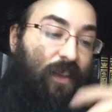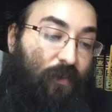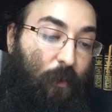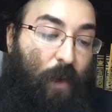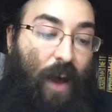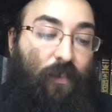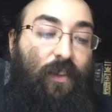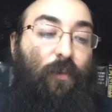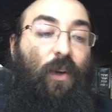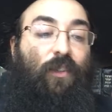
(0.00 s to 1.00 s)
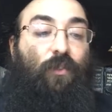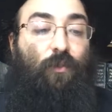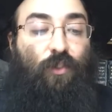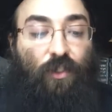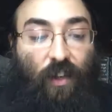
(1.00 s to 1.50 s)
From Yavna they went to
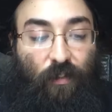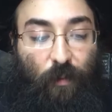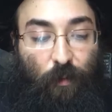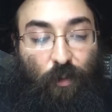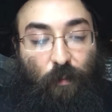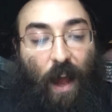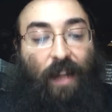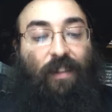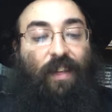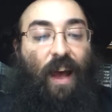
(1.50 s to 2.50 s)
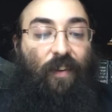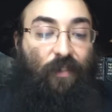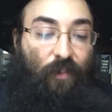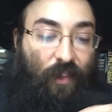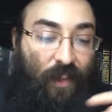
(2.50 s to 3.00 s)
Usha, from Usha back to
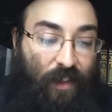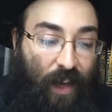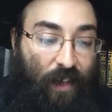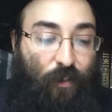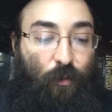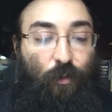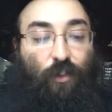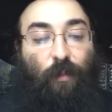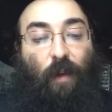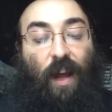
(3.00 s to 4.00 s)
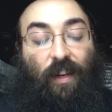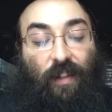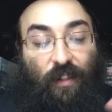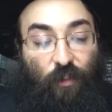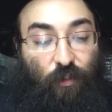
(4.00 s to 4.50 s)
Yavna, from again to Usha, back
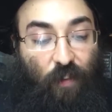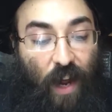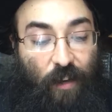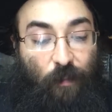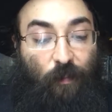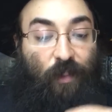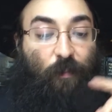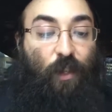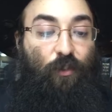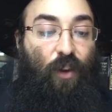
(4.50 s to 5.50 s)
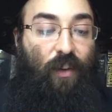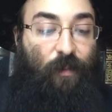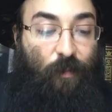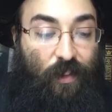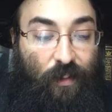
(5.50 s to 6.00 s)
then to Shvarim, to
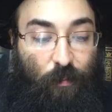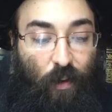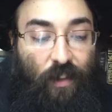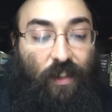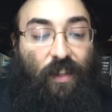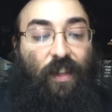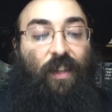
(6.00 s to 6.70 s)
Beishadim, to Tzipori.